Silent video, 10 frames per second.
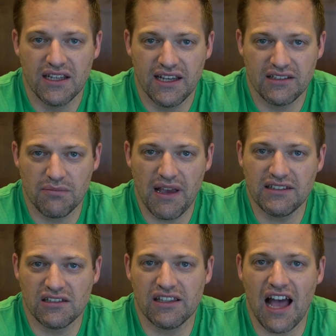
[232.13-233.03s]
is it
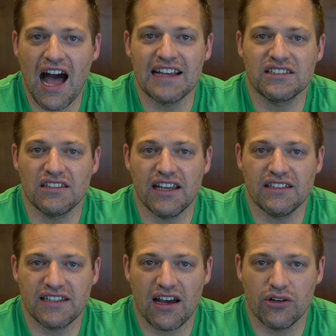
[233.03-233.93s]
basically
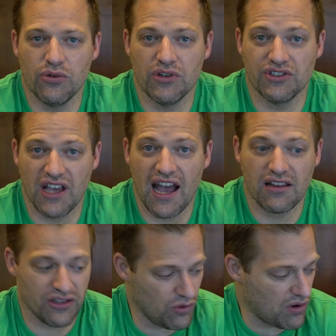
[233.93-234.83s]
isolates out who
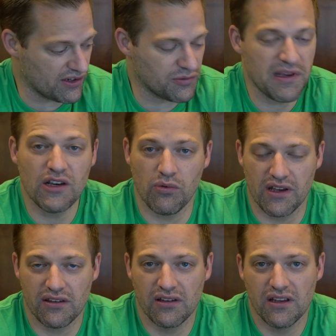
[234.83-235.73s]
exactly you want to speak with.